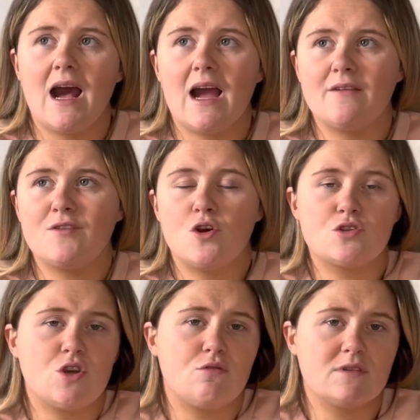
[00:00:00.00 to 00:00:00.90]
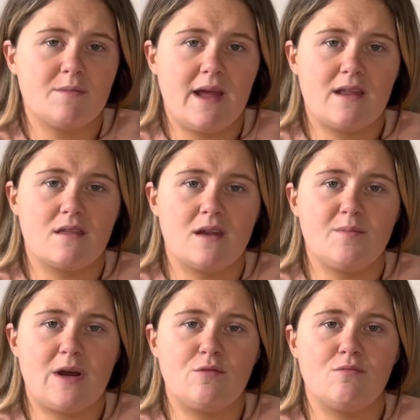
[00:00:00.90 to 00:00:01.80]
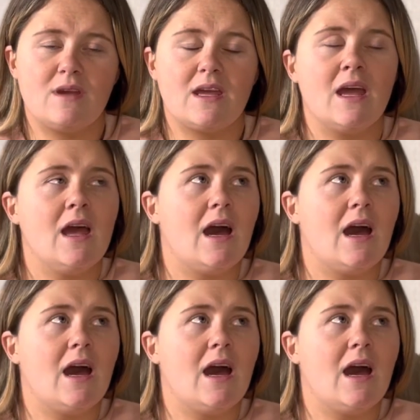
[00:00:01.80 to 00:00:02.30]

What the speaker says: I've not told them anything about me.